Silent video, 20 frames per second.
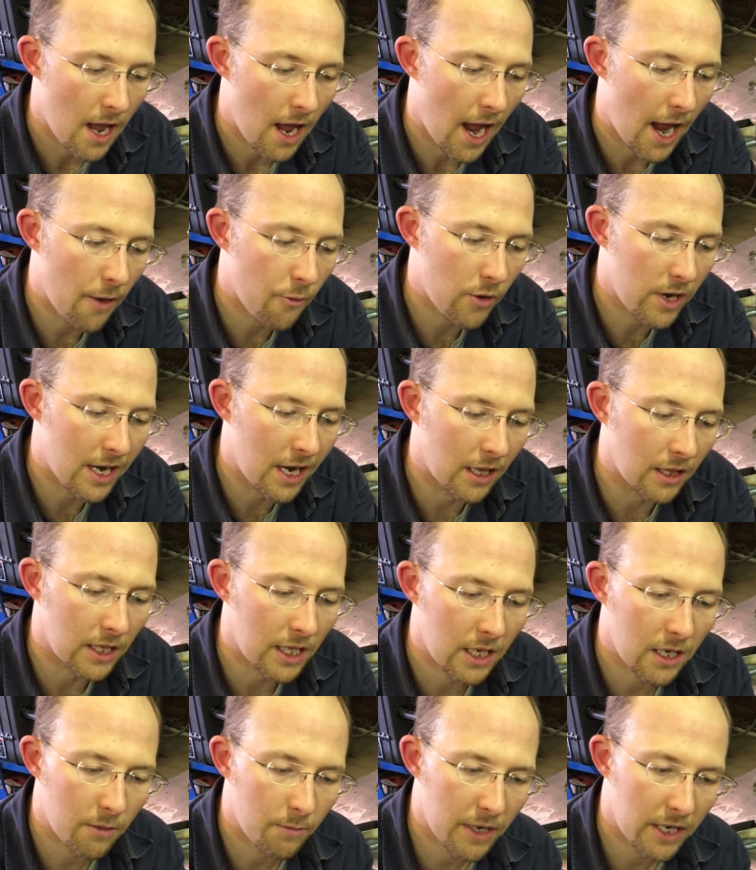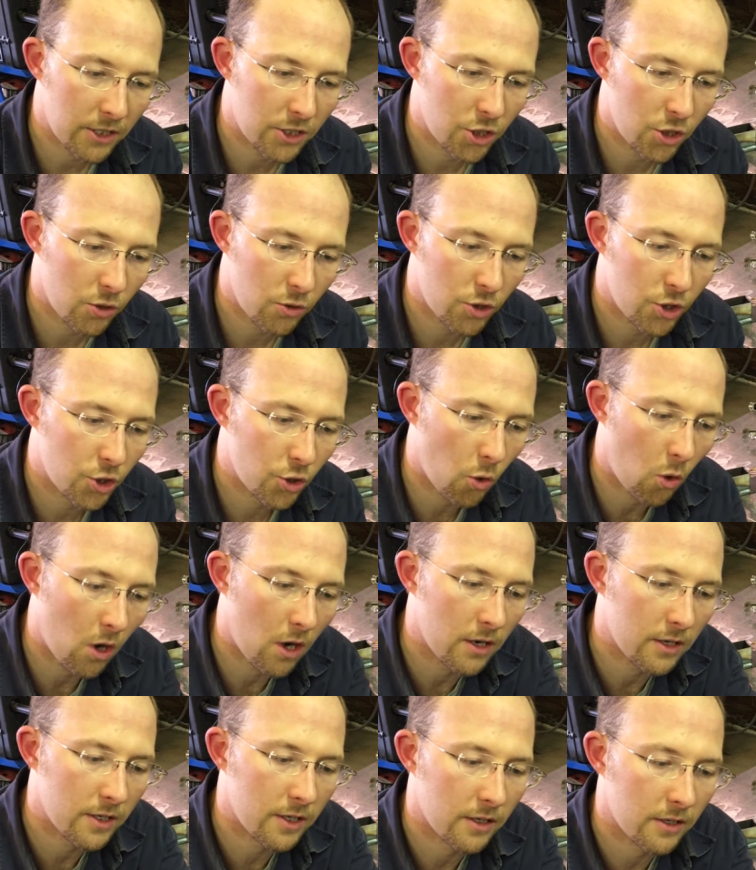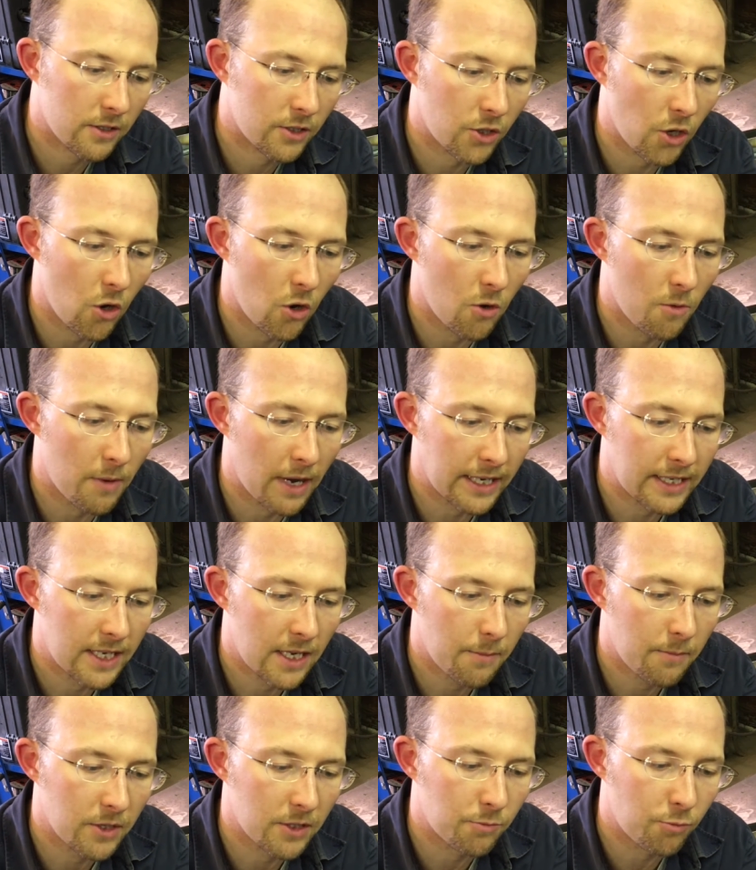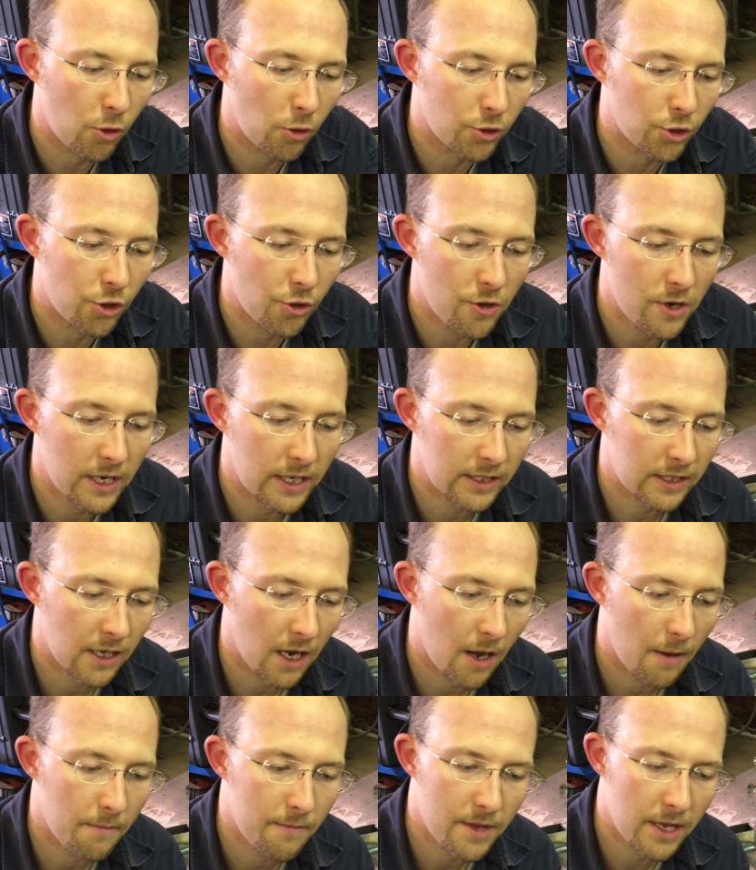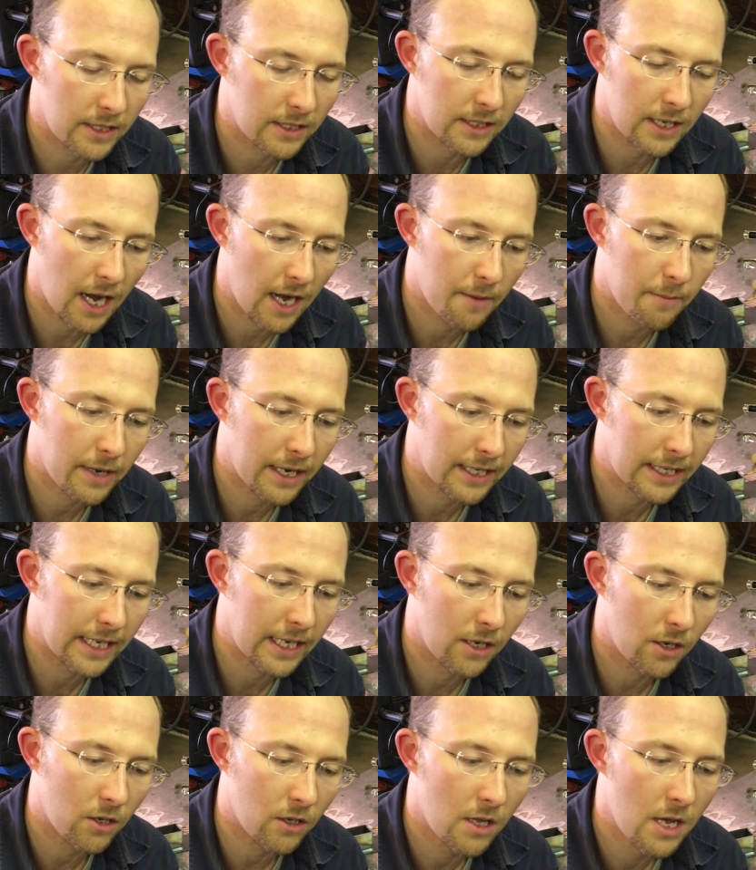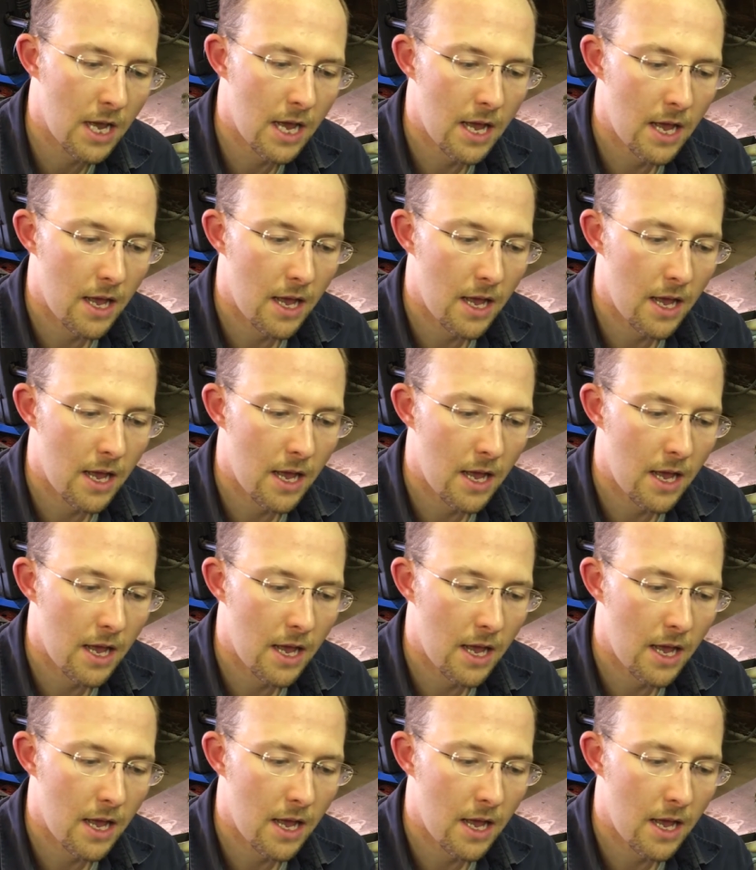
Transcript: I went a little bit too short, so my tip is protruding some. That's not a big deal.